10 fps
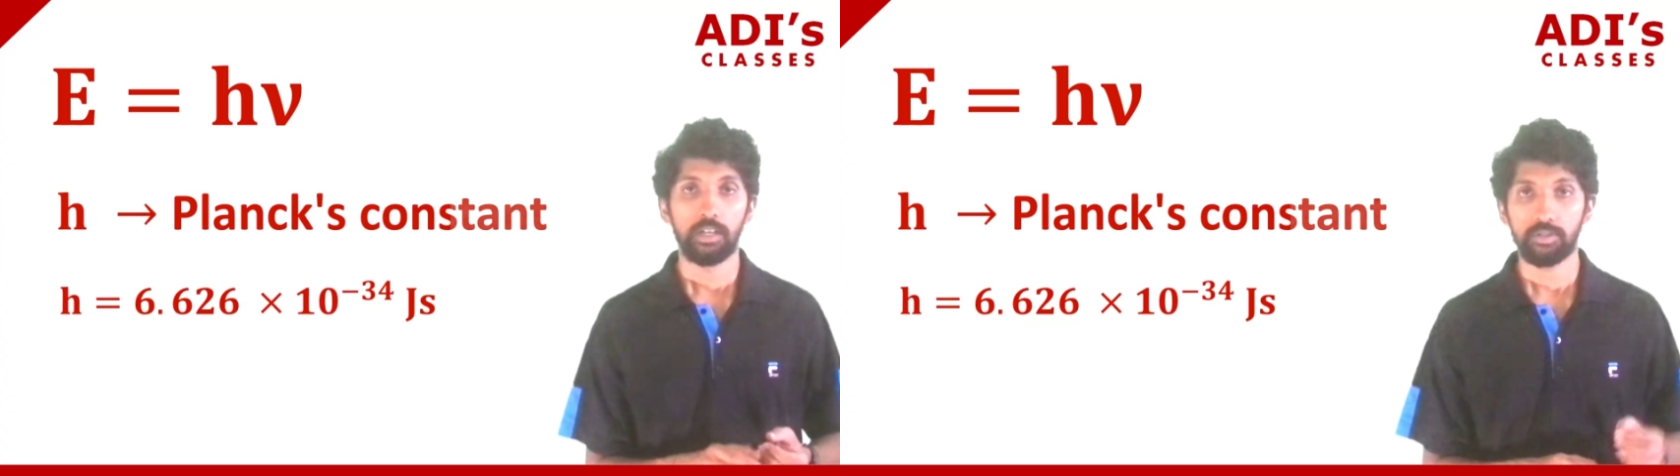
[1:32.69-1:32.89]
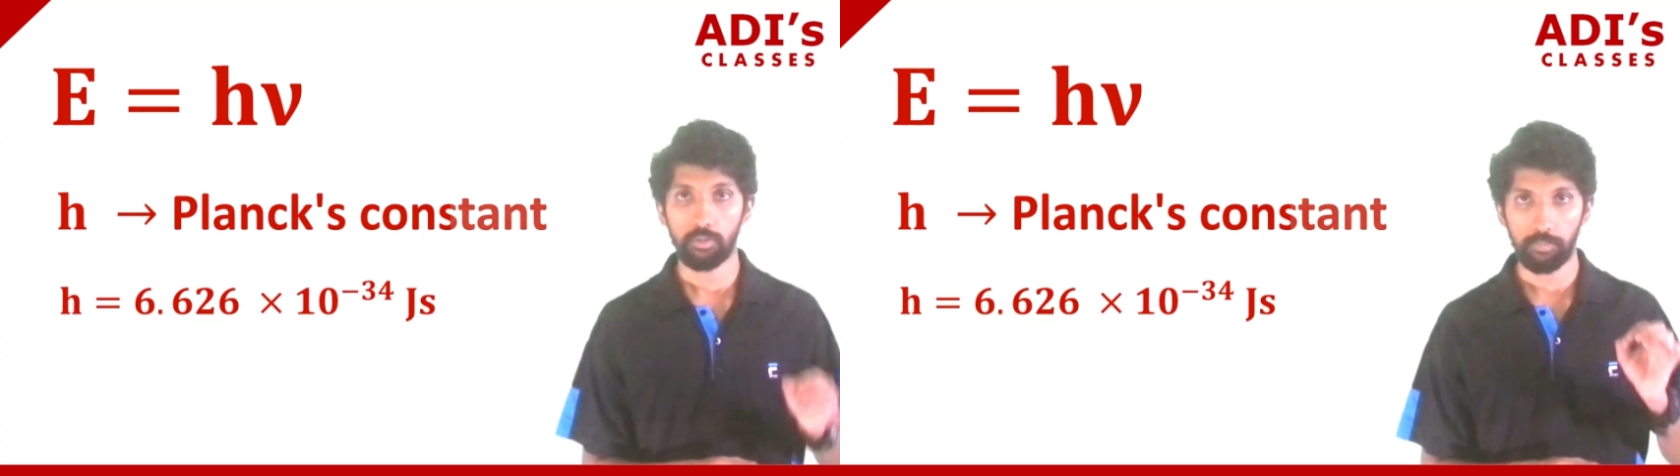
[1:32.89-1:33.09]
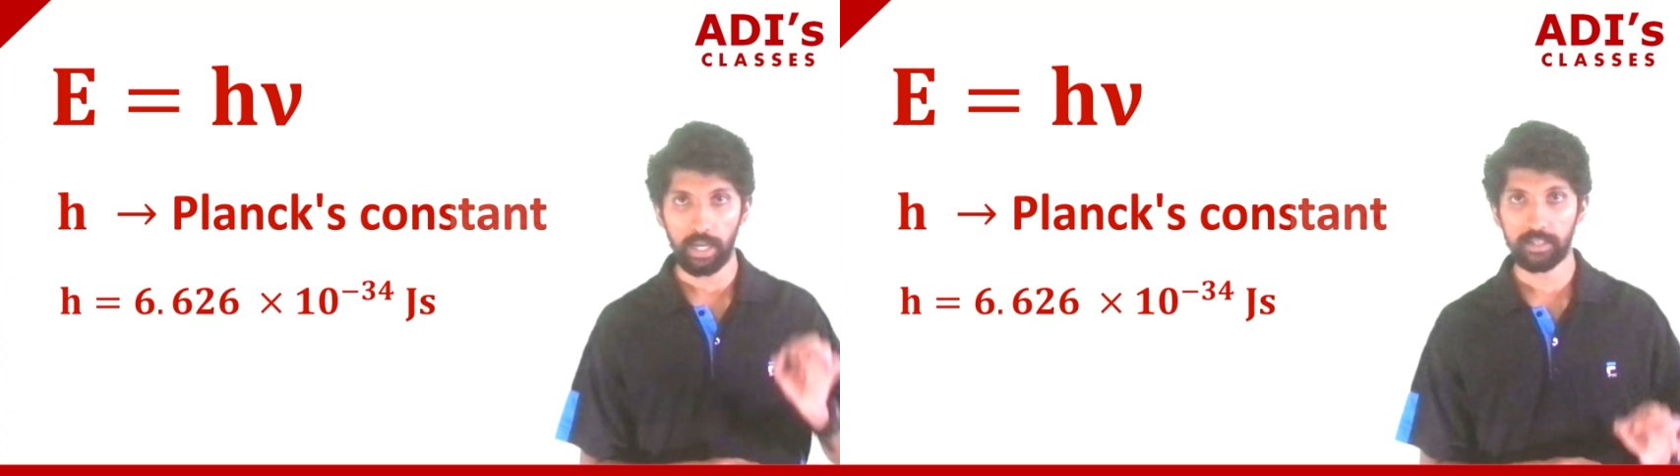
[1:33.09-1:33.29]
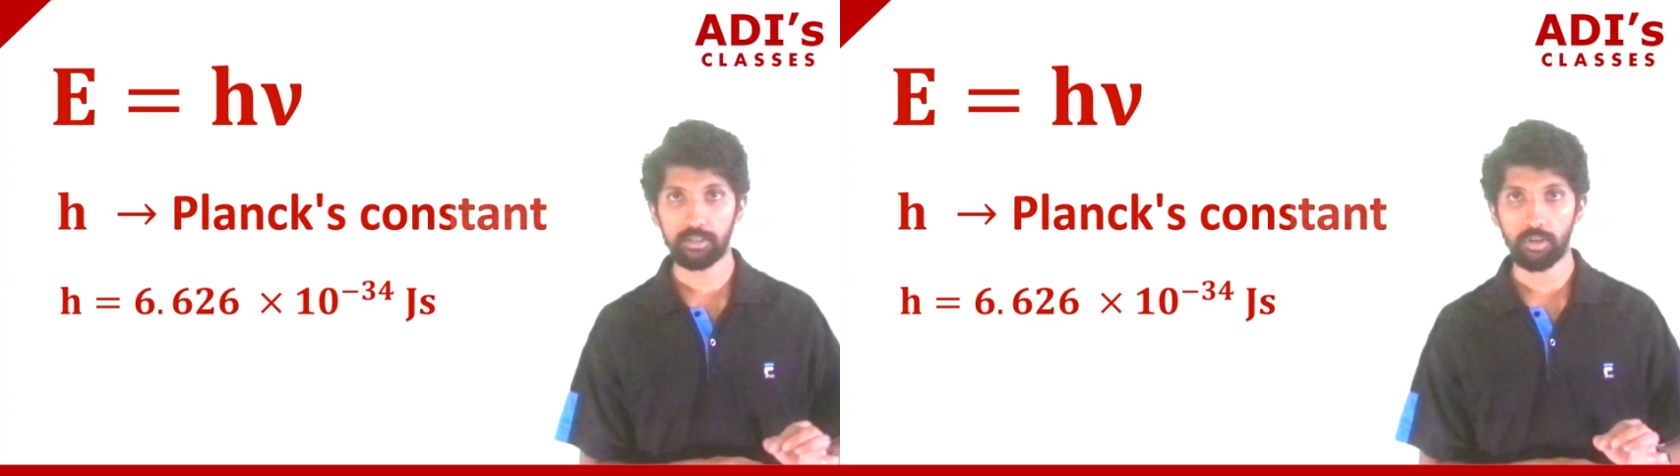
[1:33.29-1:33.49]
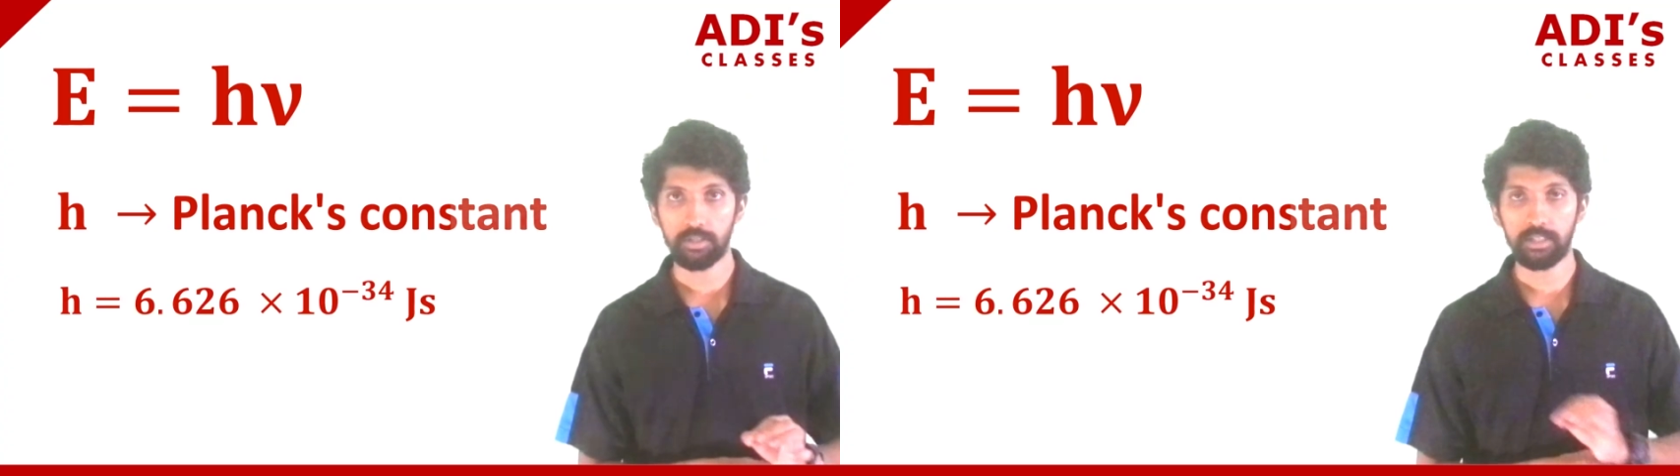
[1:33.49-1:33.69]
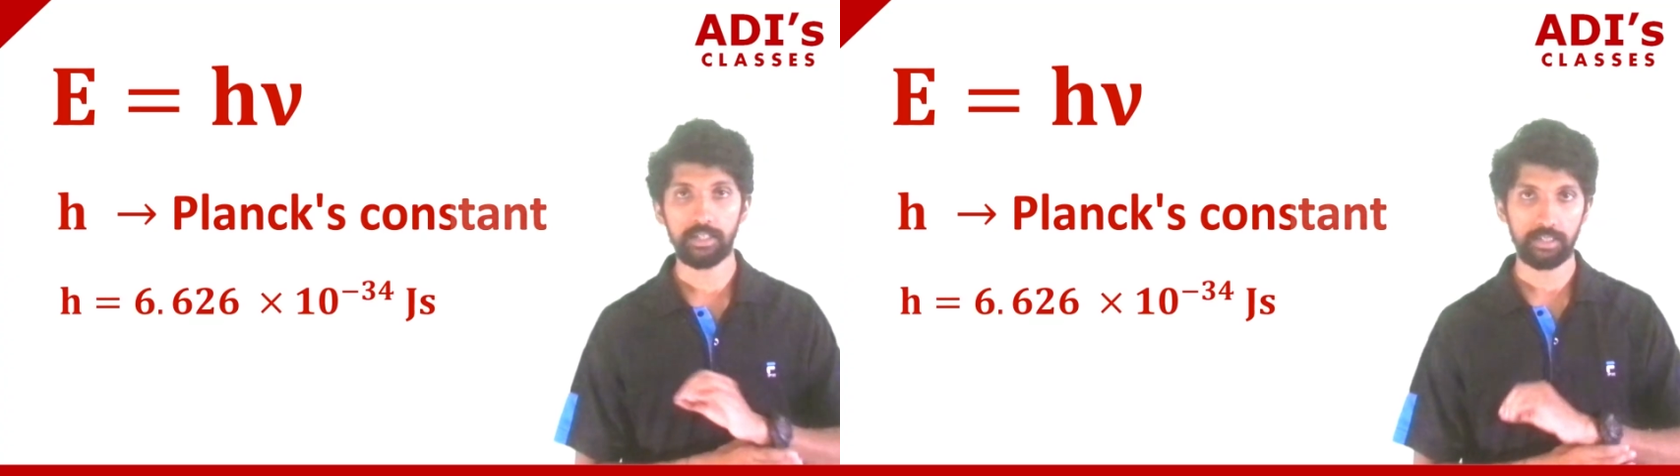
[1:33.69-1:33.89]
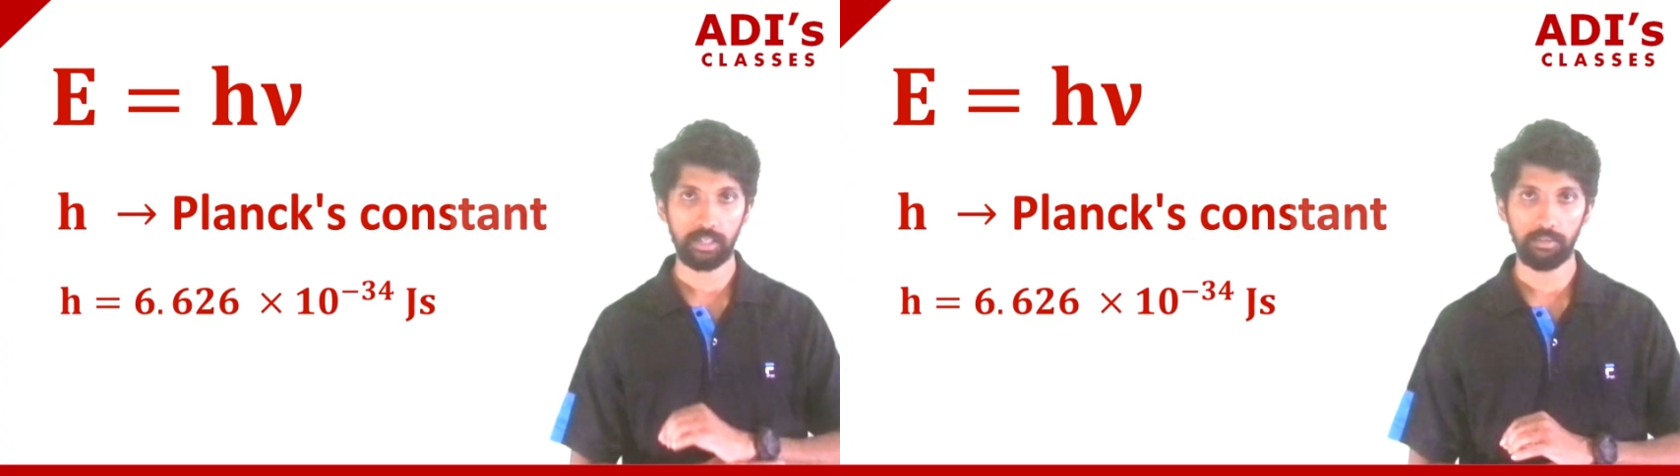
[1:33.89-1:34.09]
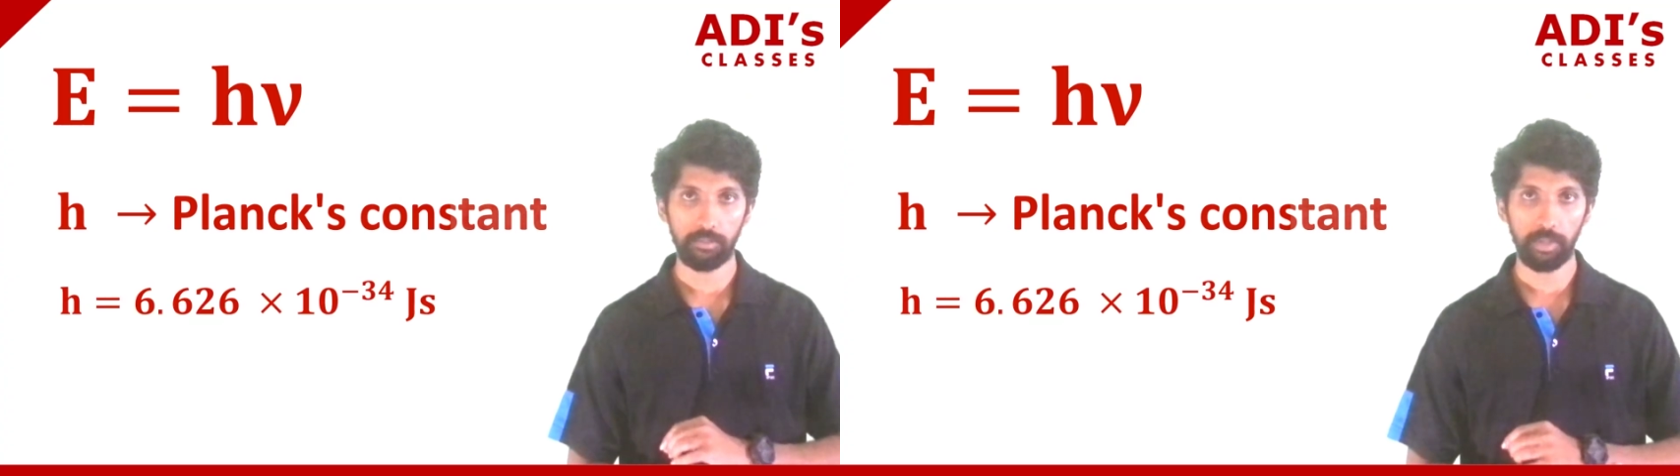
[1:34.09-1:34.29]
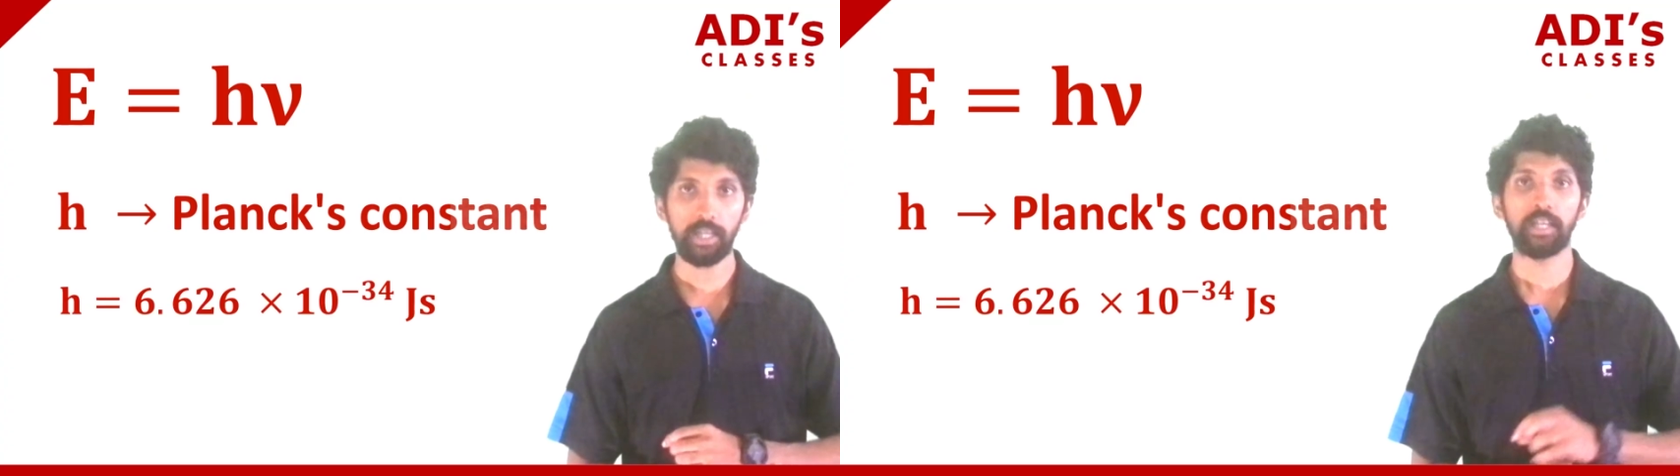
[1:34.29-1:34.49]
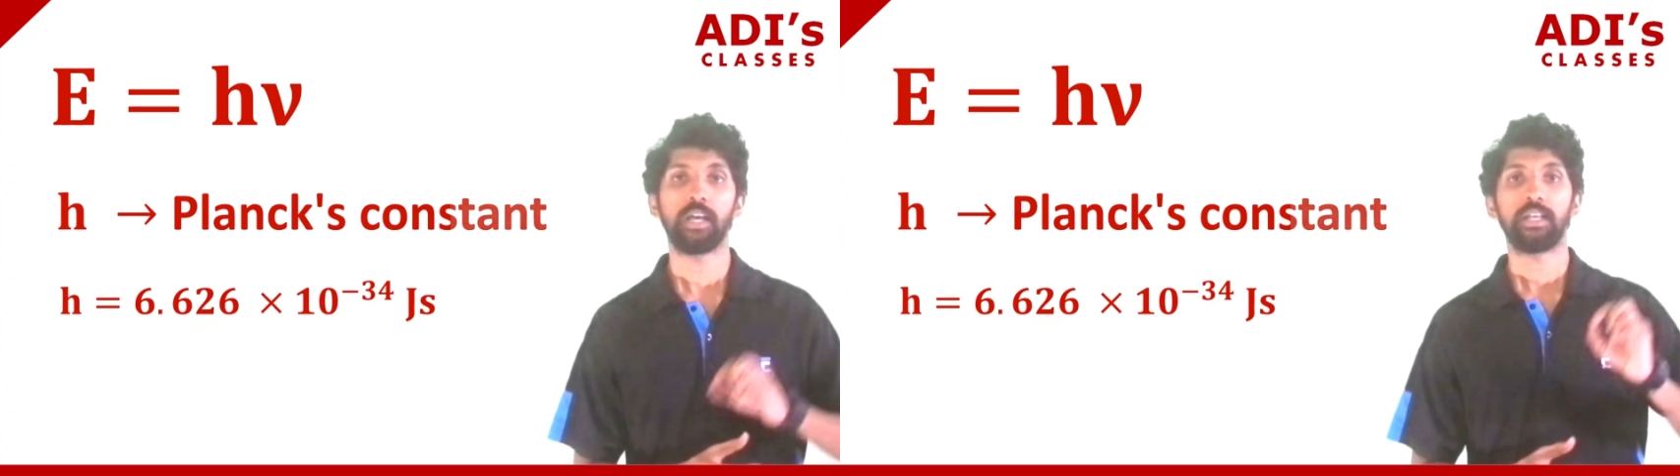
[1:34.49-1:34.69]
So Planck's constant is given by